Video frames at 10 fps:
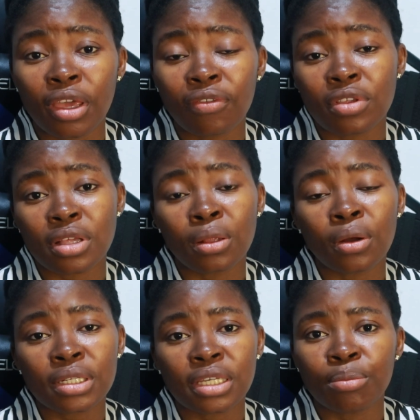if it's a
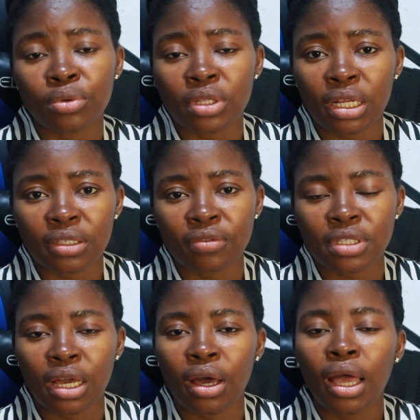long-term protective
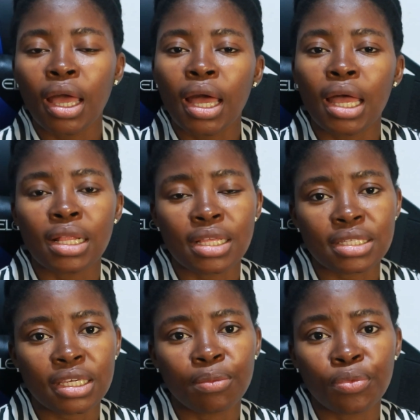style at
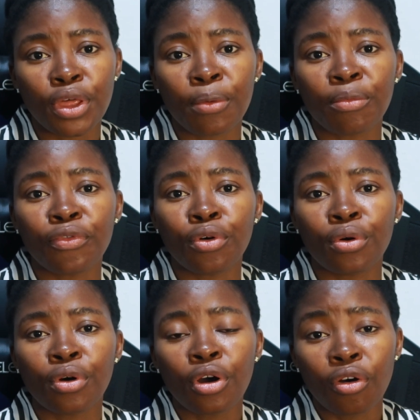least keep them
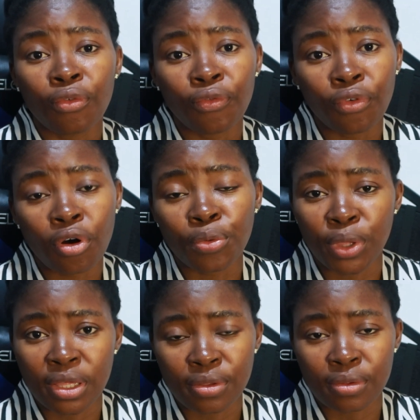for four
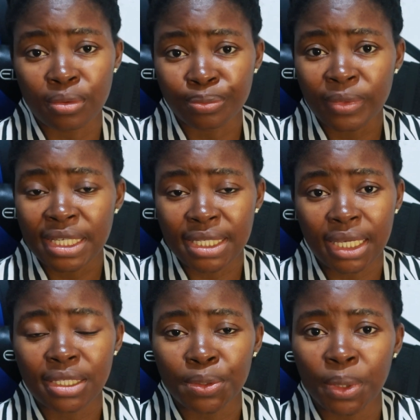weeks to
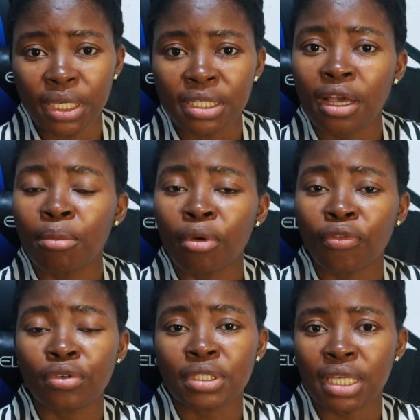six weeks
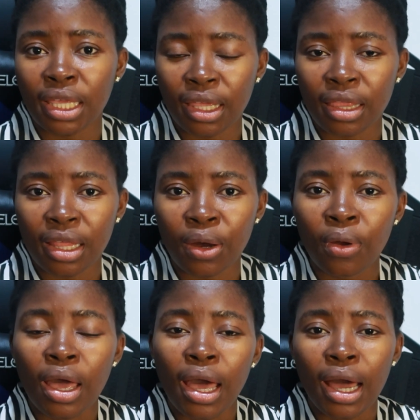before taking
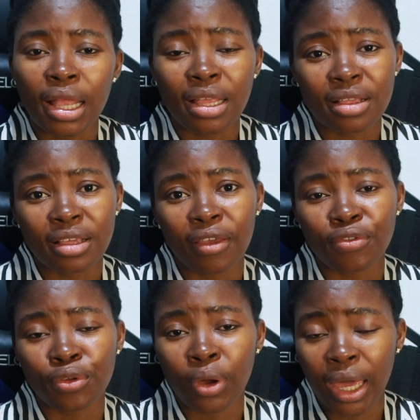down and this
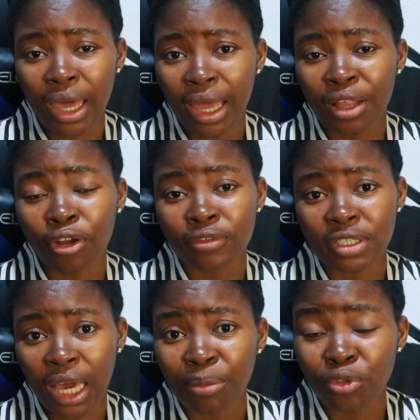gives your hair enough
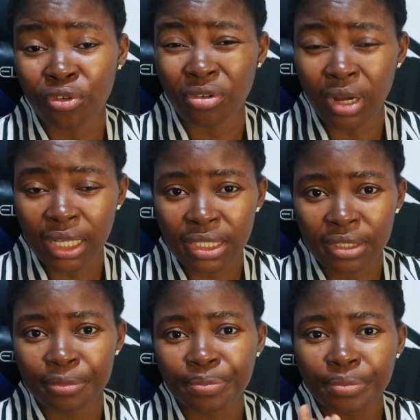time to rest